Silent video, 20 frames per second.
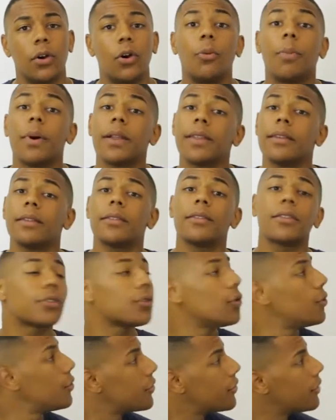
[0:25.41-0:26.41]
or by the end of
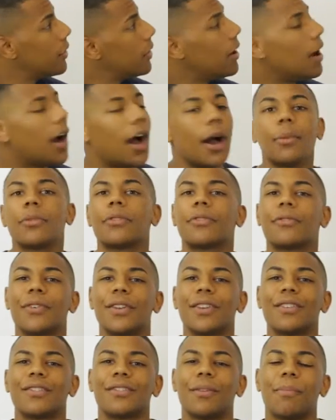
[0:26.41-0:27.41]
the course, I want to
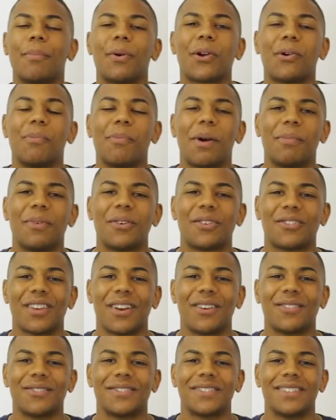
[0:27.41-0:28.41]
finish the book on my
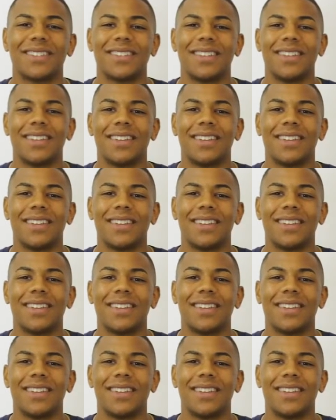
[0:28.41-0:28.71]
bookshelf.